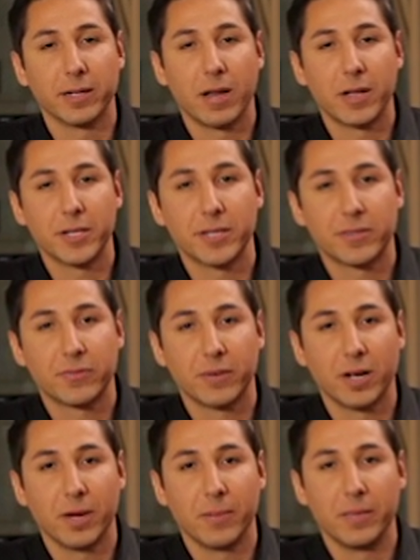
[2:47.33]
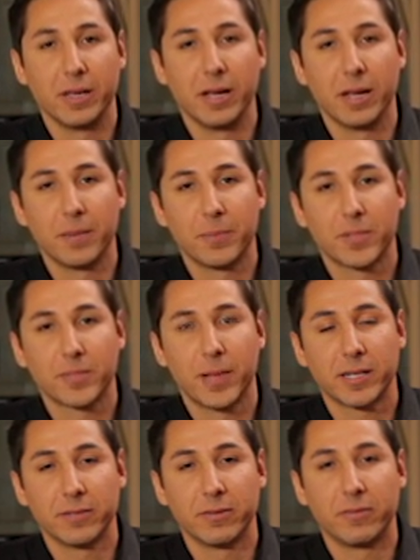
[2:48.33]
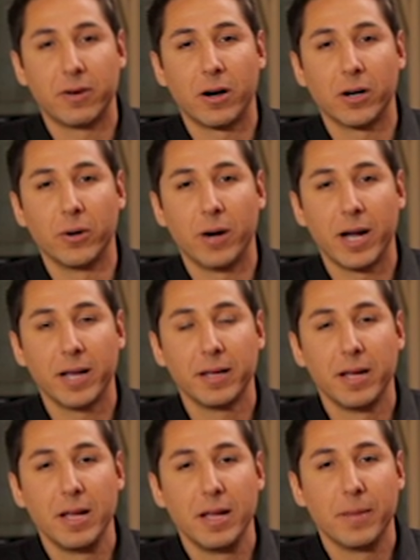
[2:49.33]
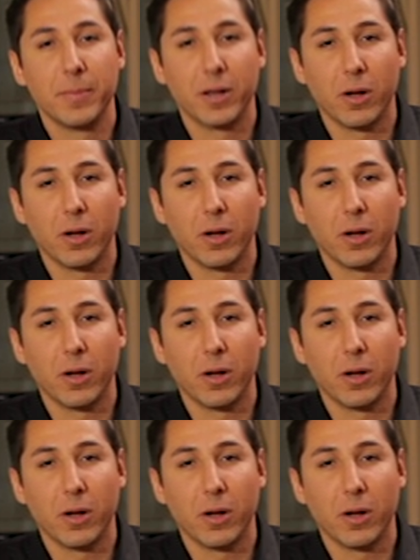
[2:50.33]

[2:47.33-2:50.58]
not just from a perspective of ROI, but